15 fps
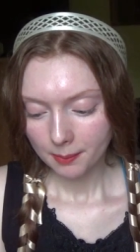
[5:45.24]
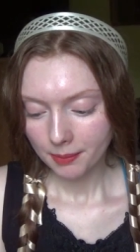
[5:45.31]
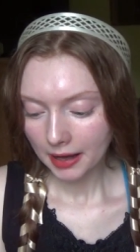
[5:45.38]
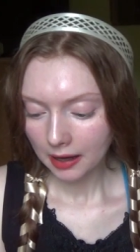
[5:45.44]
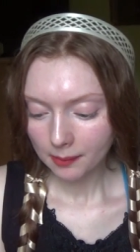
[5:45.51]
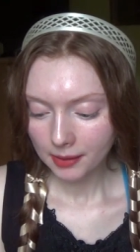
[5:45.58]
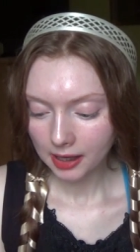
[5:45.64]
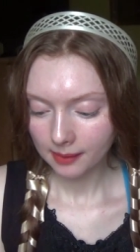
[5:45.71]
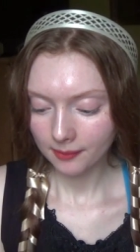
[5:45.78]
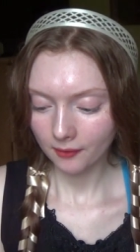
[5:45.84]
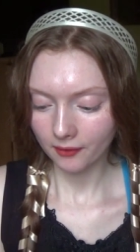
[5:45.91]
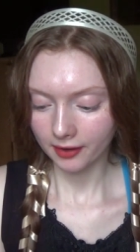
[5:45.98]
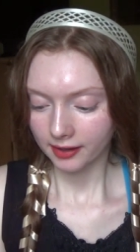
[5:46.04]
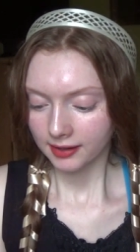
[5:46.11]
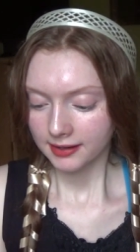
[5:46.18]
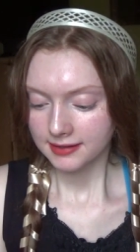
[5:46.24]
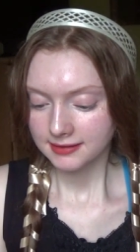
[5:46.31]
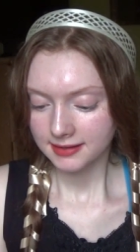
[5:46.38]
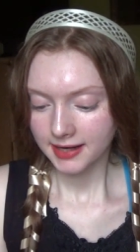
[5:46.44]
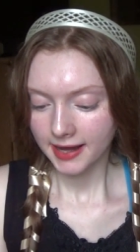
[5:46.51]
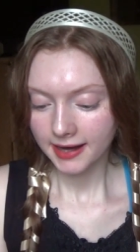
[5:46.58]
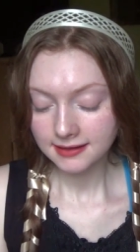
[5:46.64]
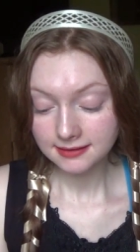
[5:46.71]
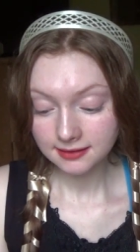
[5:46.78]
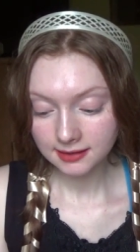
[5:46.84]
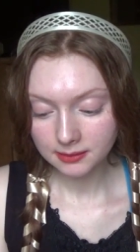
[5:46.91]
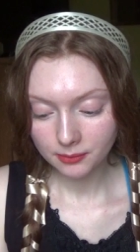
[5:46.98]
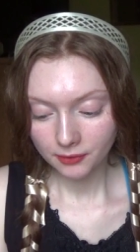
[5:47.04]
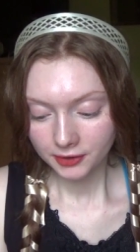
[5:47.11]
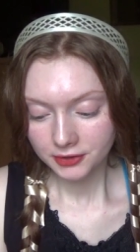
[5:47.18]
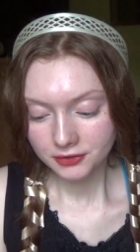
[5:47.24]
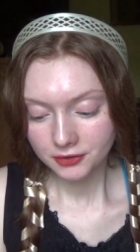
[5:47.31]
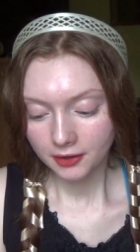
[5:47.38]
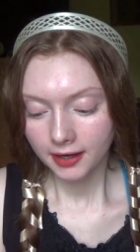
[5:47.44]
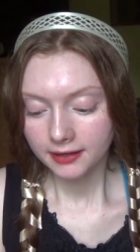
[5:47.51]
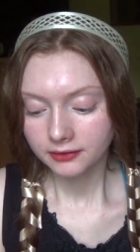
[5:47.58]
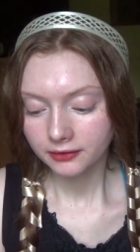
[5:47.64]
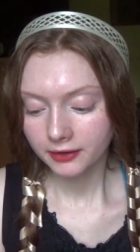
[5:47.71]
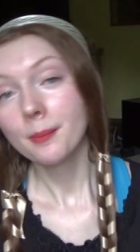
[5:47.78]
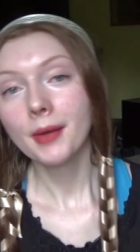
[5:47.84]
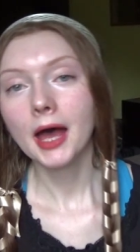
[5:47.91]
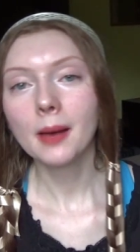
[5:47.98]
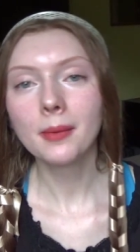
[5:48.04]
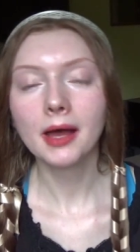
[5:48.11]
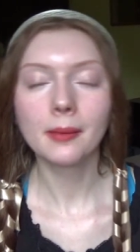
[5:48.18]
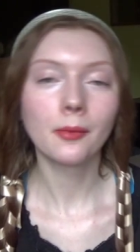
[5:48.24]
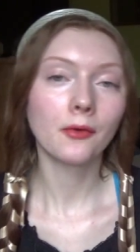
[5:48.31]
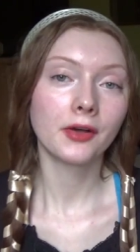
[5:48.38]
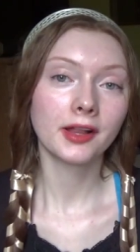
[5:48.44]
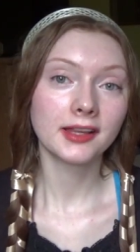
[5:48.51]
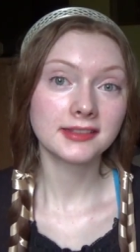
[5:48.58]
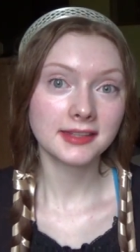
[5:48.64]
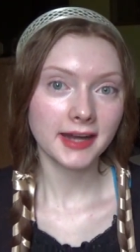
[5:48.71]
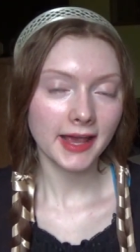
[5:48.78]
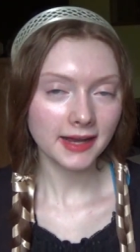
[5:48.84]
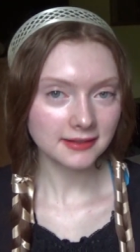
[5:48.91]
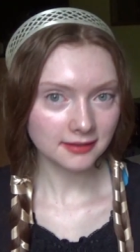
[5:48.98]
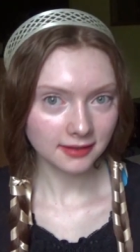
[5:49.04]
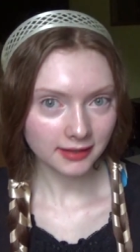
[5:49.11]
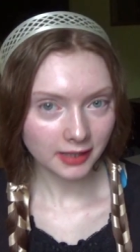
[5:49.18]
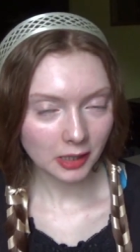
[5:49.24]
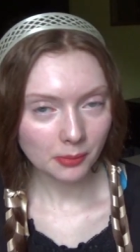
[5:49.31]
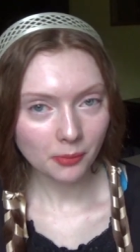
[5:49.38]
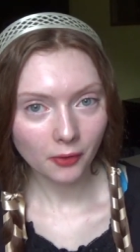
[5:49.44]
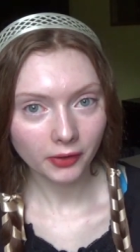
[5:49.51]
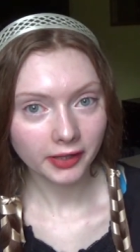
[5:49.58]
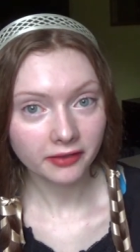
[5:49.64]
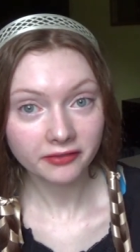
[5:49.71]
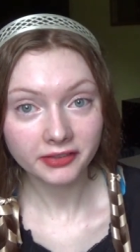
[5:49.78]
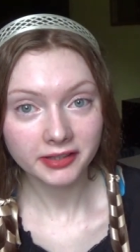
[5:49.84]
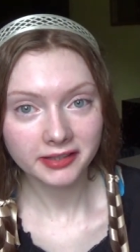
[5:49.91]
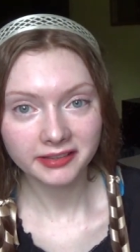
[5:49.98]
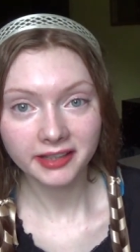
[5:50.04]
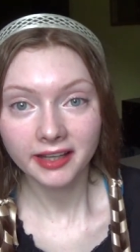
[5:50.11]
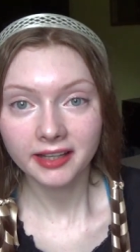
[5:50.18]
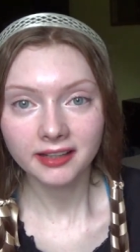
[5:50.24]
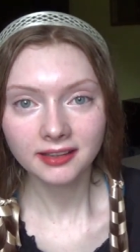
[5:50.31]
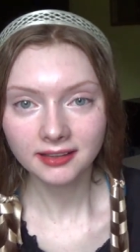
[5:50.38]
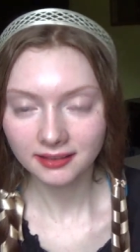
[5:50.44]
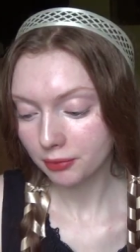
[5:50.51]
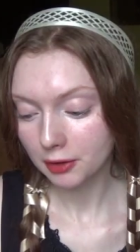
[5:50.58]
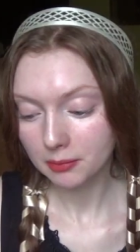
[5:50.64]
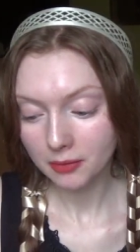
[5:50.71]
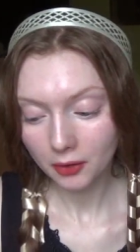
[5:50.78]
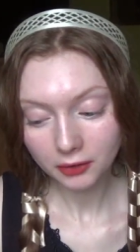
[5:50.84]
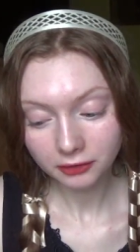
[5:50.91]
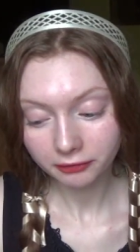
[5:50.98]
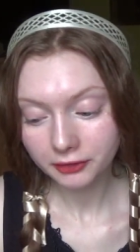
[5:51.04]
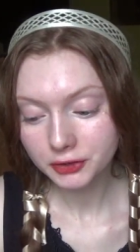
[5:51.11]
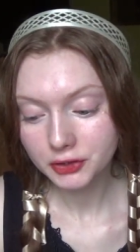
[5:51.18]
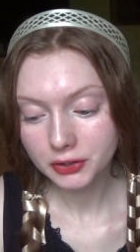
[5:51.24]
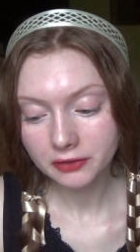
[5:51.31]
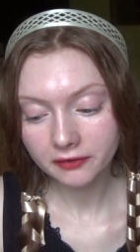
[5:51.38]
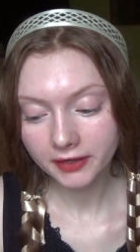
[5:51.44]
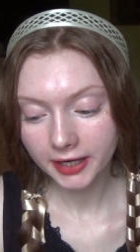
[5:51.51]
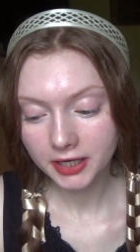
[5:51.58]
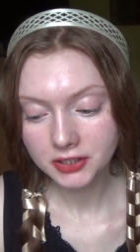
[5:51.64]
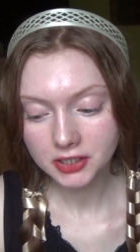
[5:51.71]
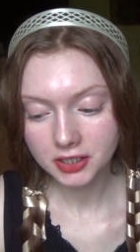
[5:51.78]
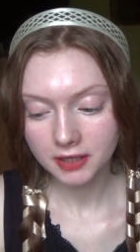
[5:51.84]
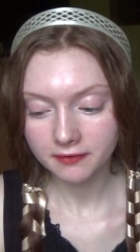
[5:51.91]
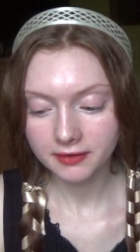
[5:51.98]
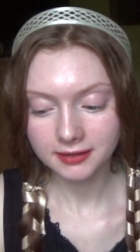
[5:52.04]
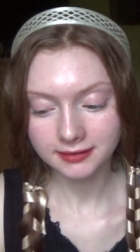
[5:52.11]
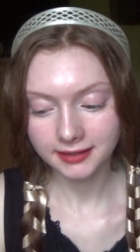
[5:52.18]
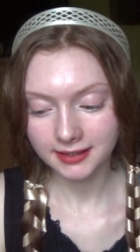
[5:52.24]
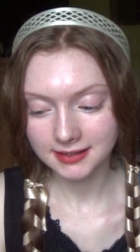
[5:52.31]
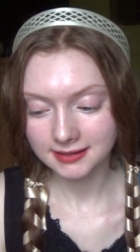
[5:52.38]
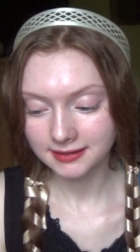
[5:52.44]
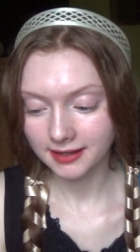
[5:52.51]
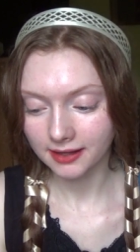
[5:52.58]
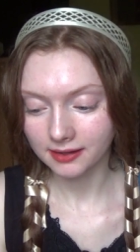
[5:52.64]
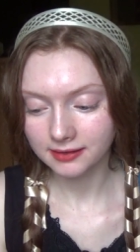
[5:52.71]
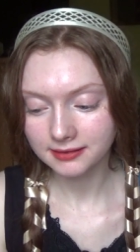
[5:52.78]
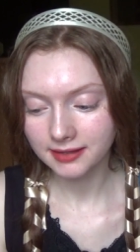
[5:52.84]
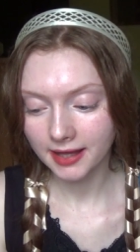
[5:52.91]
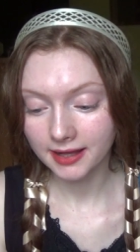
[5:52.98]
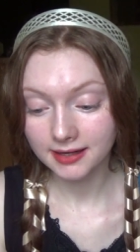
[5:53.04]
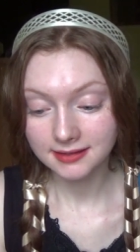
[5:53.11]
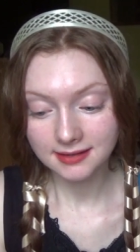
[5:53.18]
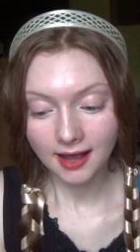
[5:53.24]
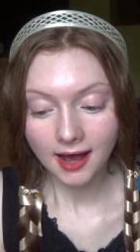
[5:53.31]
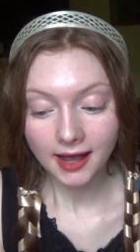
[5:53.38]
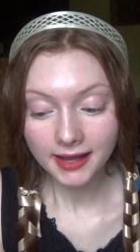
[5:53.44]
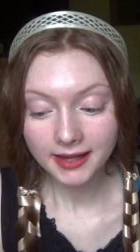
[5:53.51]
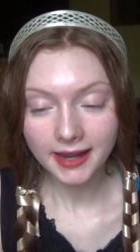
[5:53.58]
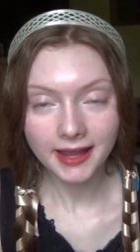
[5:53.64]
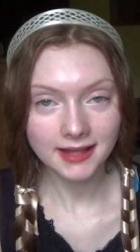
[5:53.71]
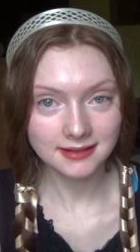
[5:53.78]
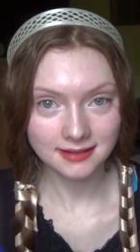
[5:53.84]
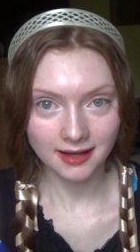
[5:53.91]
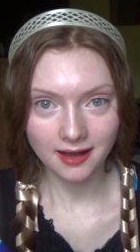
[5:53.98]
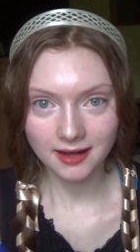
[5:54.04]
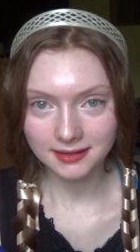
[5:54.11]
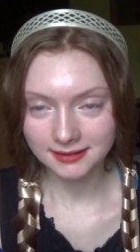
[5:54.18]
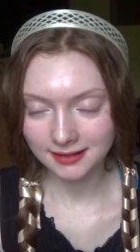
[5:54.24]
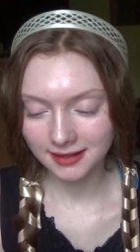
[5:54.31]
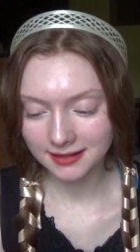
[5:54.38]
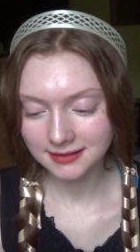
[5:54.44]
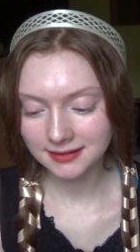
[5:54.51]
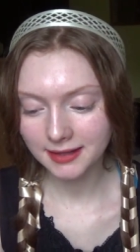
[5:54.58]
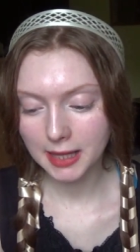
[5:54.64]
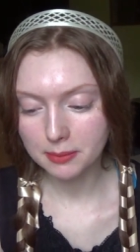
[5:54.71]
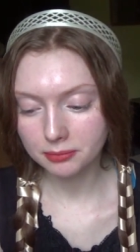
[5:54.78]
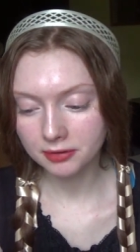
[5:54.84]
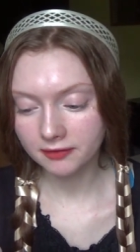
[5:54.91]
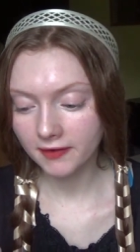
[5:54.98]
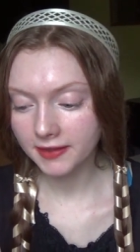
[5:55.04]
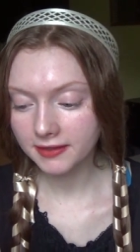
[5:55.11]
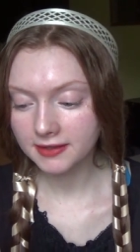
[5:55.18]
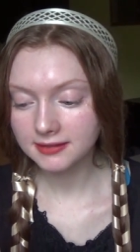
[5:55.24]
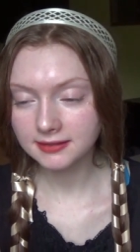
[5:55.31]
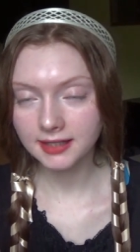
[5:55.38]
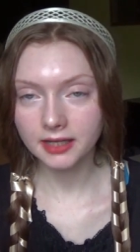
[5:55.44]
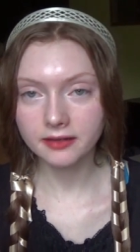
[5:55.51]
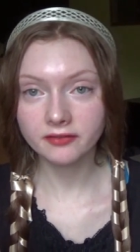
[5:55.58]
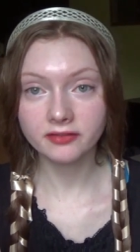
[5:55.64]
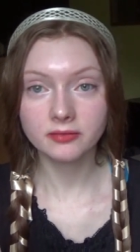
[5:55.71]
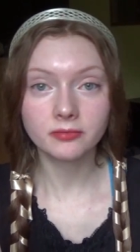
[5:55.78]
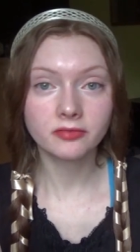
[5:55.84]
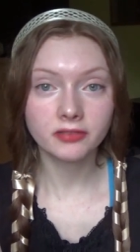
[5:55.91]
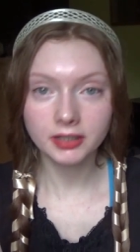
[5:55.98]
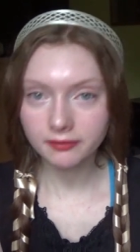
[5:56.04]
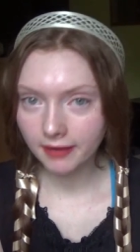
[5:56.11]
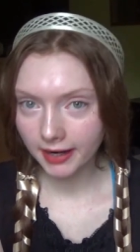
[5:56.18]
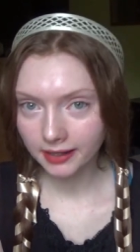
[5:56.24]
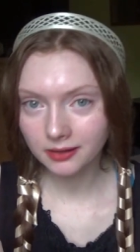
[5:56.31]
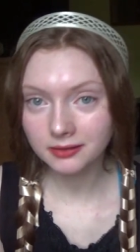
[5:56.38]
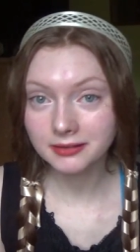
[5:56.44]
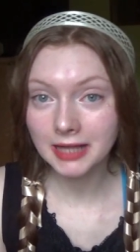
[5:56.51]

Baobab oil is an excellent moisturizer. Baobab oil is an excellent emollient for the skin, promotes rejuvenation of the skin cells, and is high in antioxidants that prevent the skin from free radical